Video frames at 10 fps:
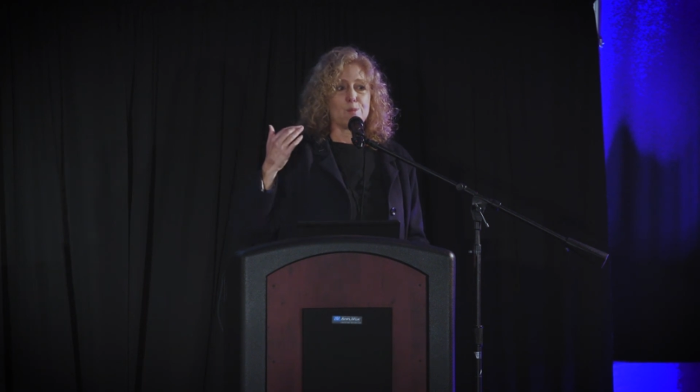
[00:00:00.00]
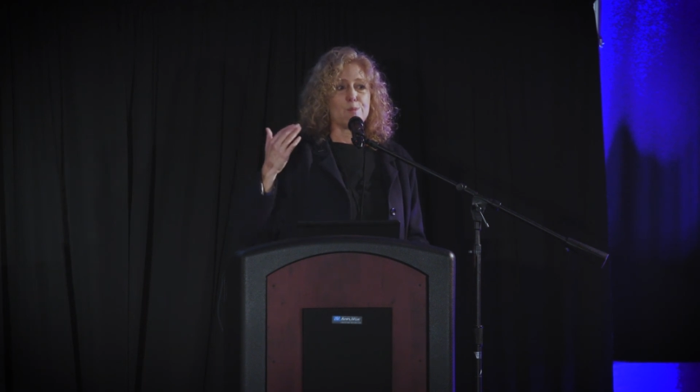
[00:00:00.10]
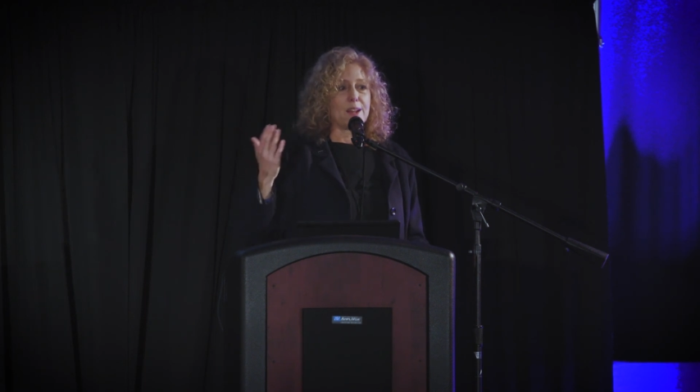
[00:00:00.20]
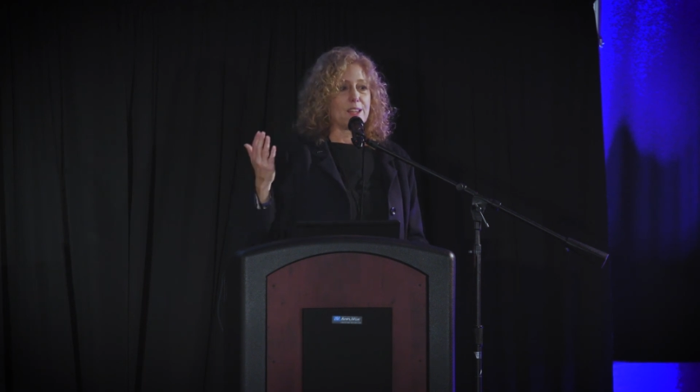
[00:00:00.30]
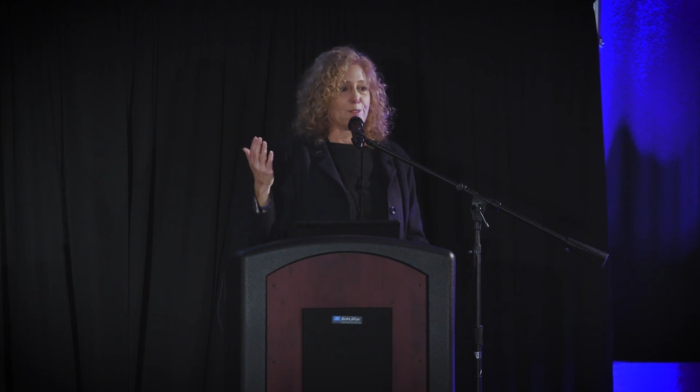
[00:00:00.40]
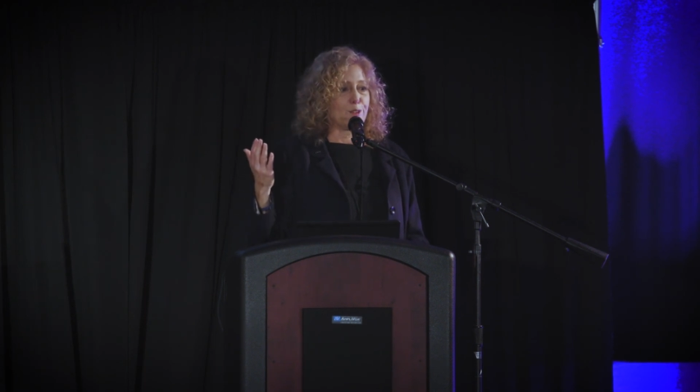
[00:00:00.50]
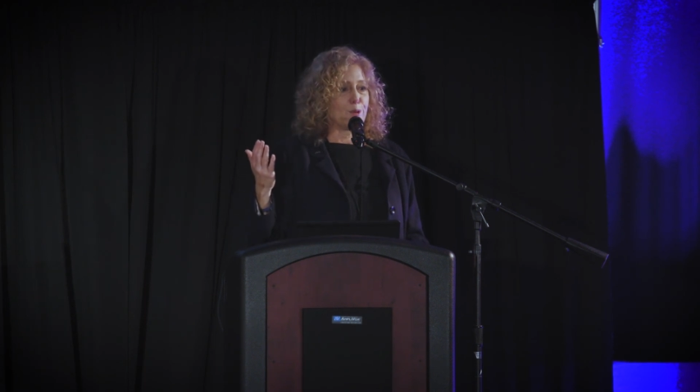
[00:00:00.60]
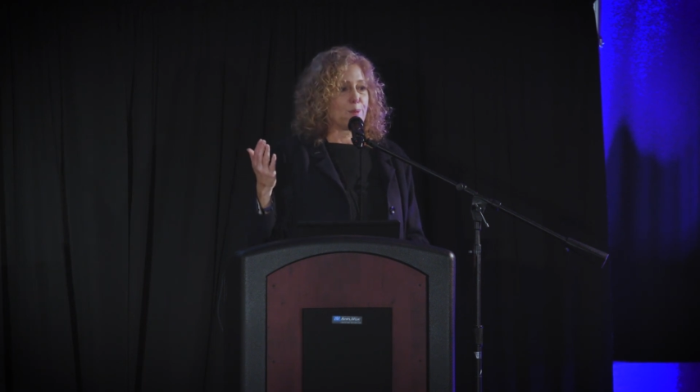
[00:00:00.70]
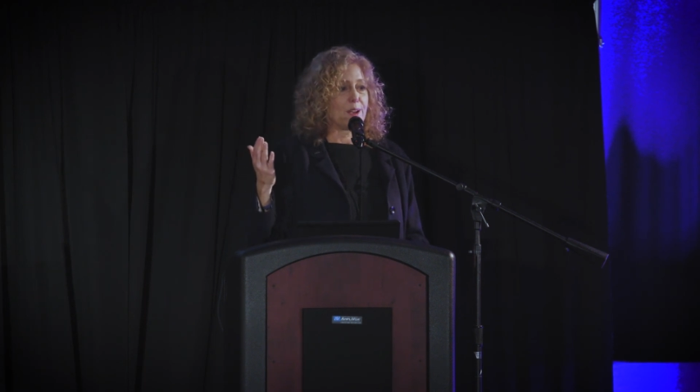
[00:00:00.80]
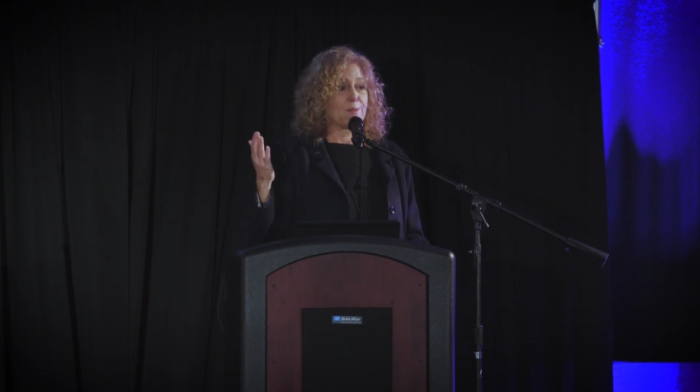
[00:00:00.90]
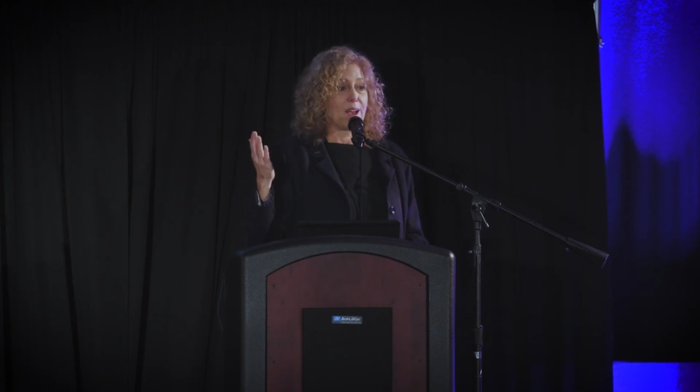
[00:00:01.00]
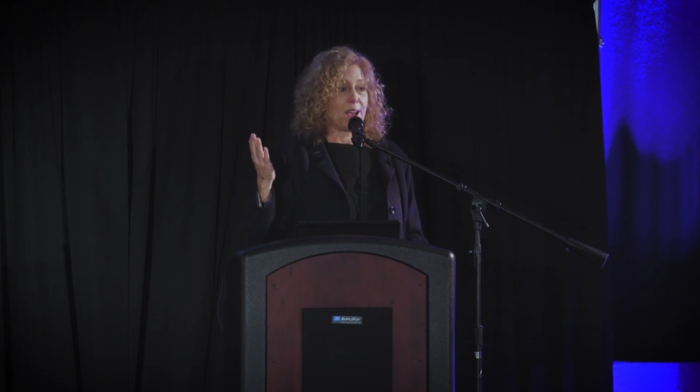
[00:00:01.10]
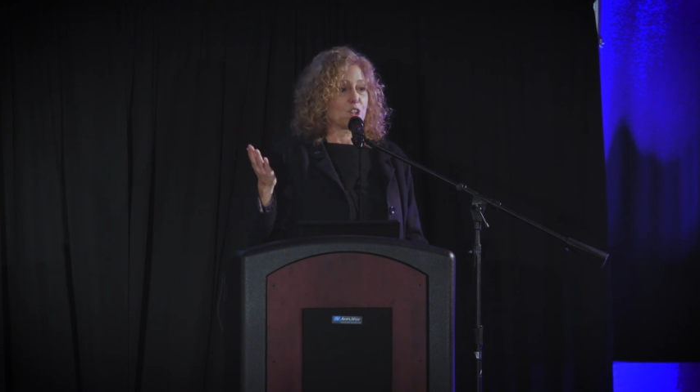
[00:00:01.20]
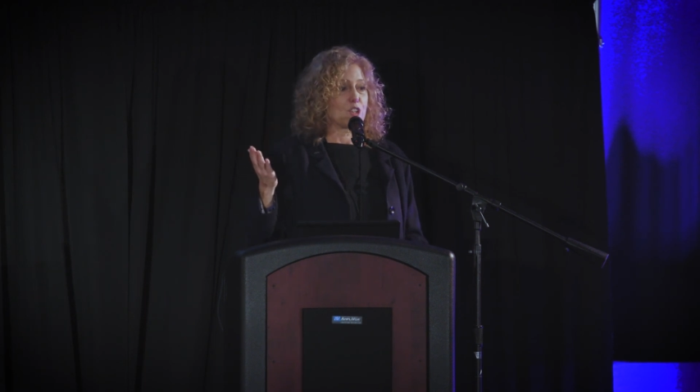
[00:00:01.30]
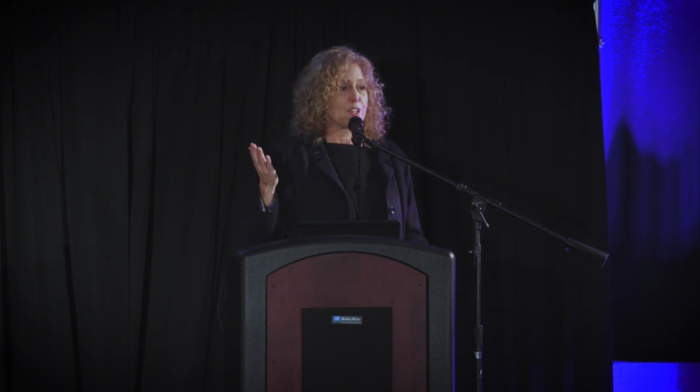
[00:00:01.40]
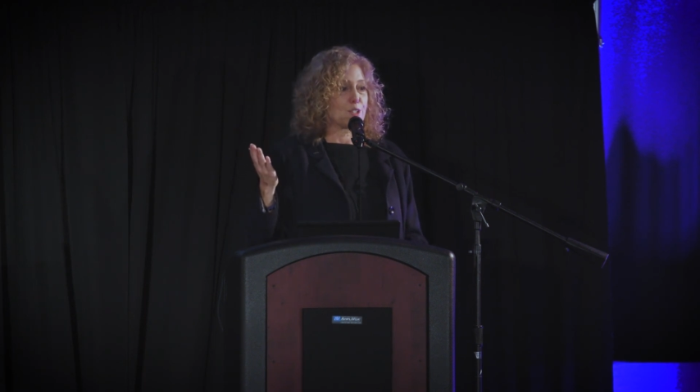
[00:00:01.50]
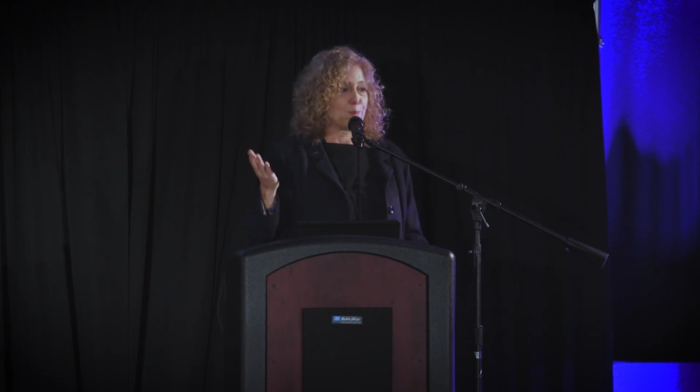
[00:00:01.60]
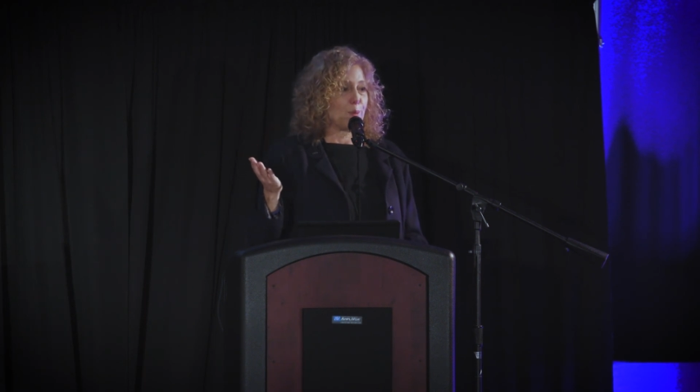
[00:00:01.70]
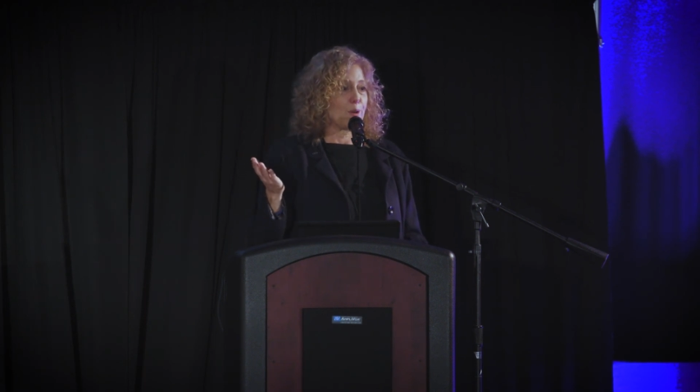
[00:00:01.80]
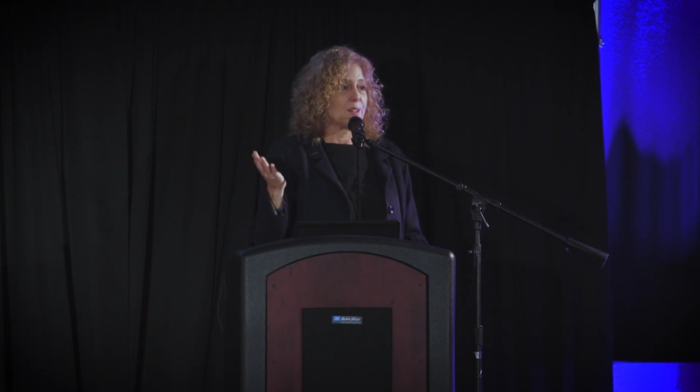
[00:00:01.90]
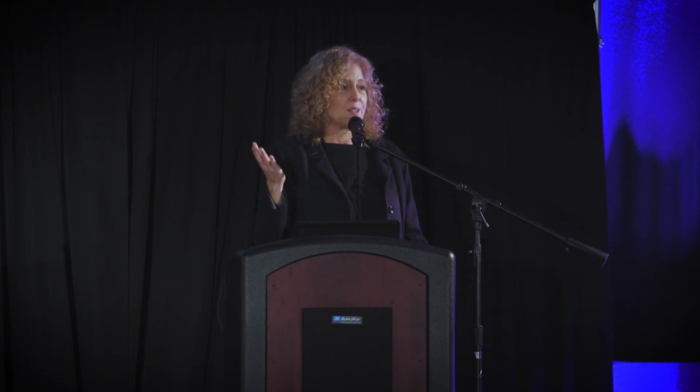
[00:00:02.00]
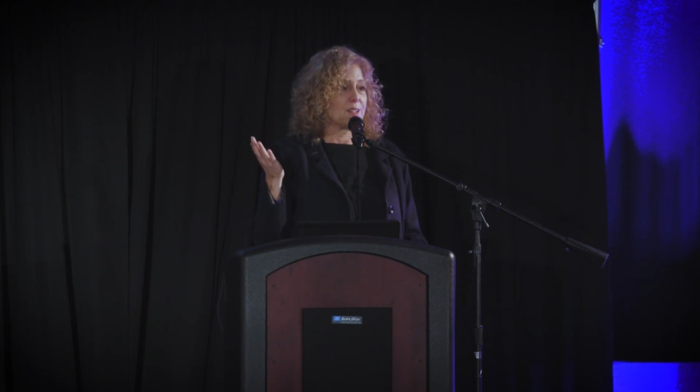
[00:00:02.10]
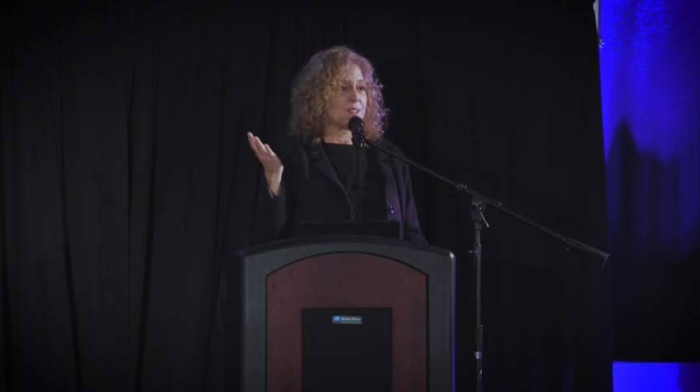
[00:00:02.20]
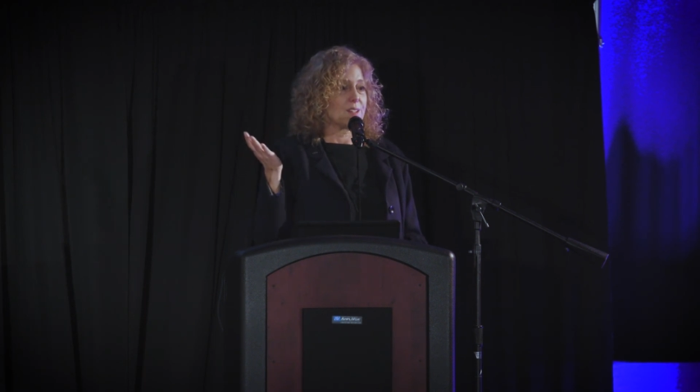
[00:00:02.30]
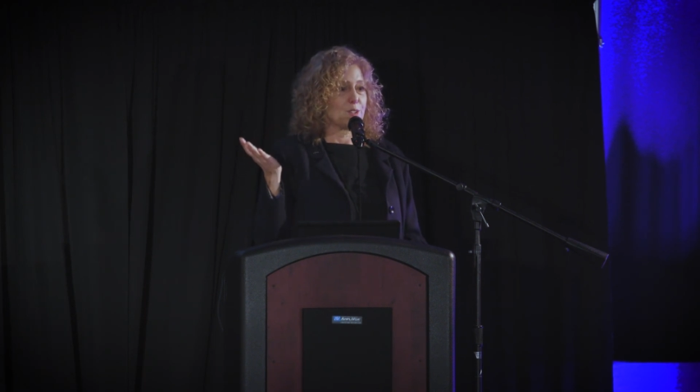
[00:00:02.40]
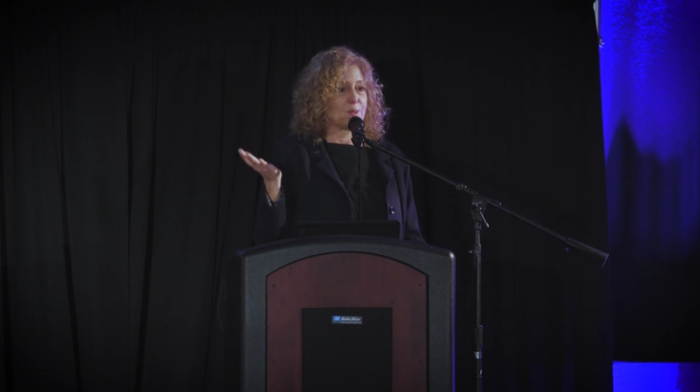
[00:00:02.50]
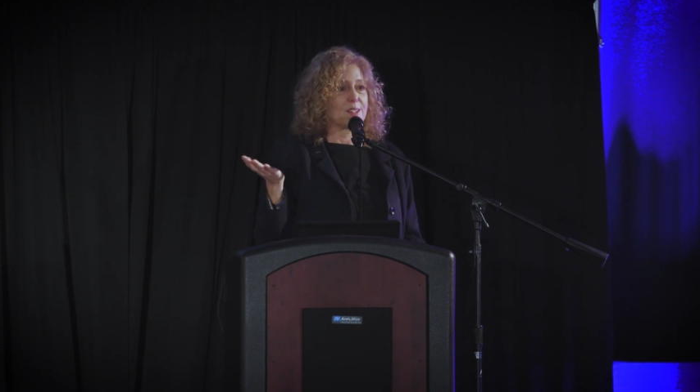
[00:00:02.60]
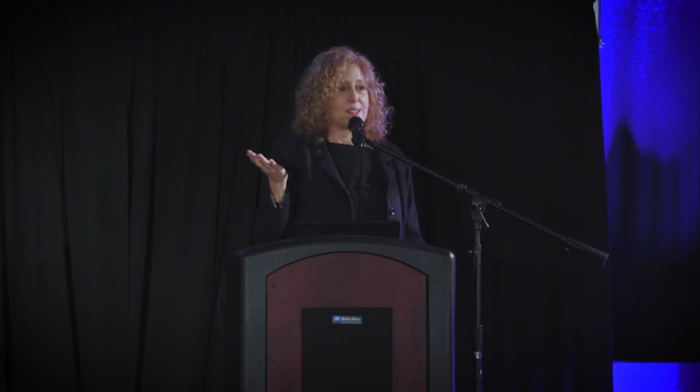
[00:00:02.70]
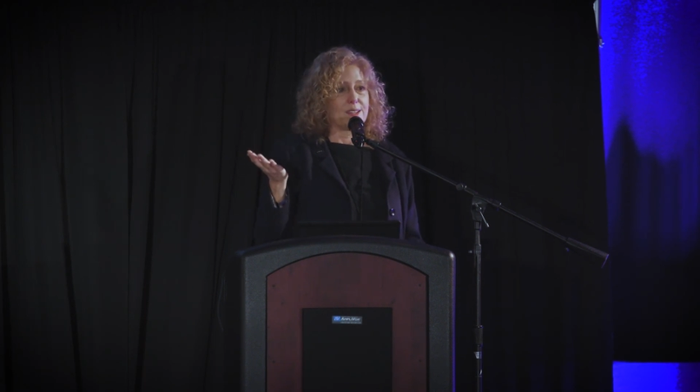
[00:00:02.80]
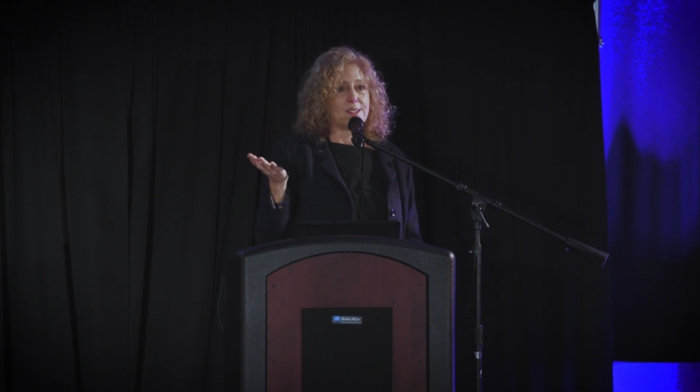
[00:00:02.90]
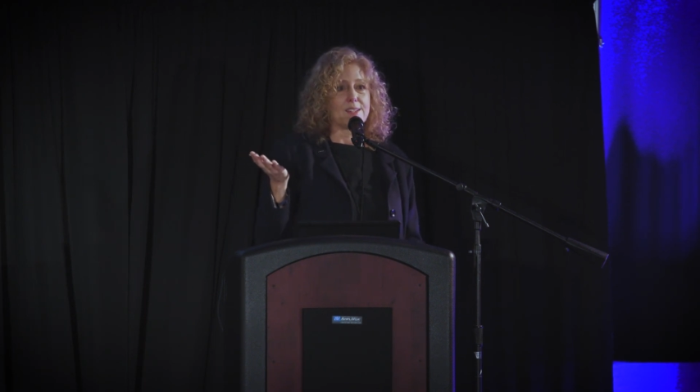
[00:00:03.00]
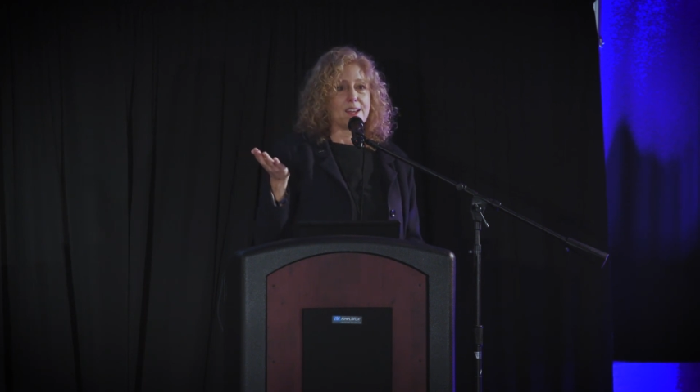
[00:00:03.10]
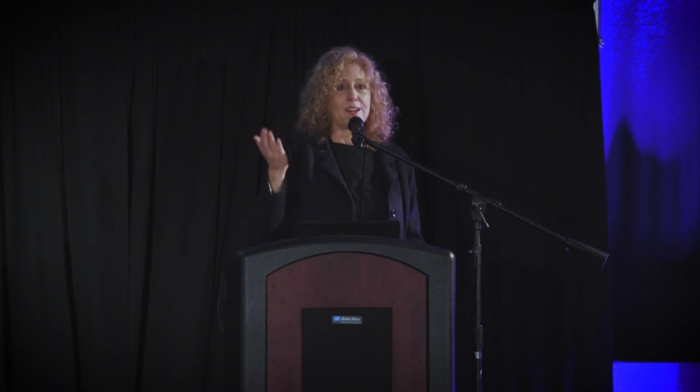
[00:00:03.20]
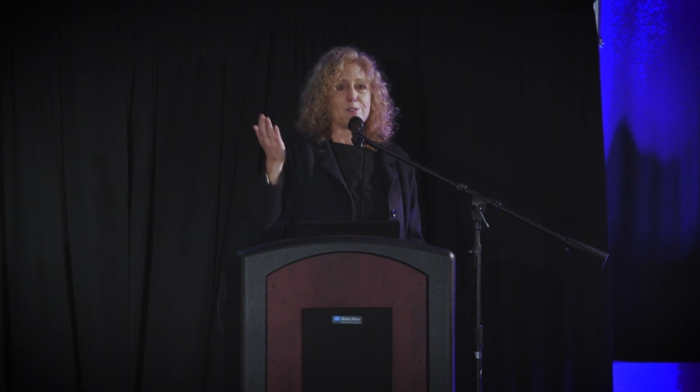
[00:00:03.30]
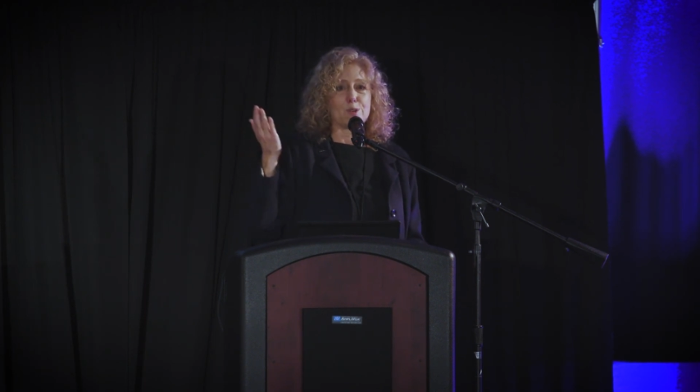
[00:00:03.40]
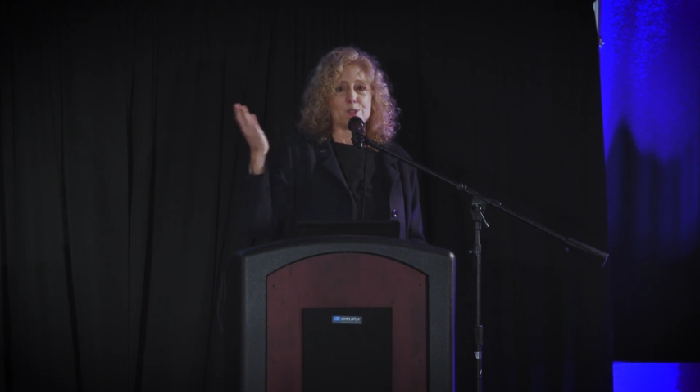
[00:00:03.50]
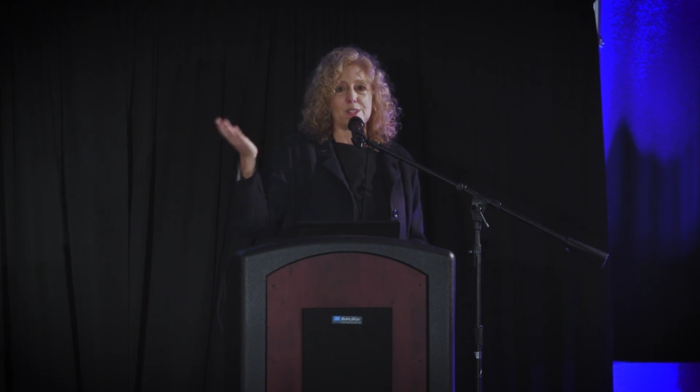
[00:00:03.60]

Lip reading: many of whom have actually supported this to exist, and of course